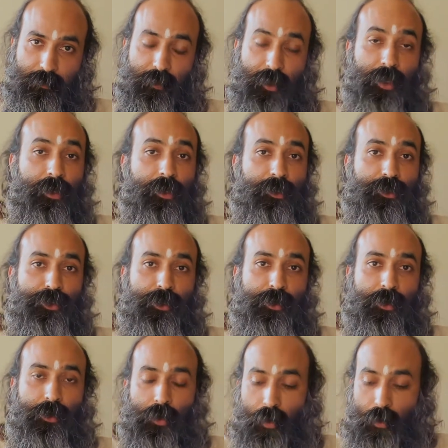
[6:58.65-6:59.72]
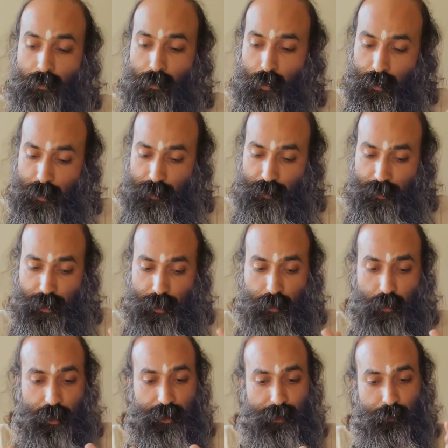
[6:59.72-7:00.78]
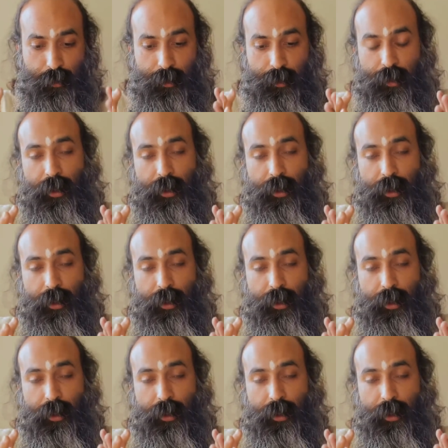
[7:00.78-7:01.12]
the energy of all the three gods put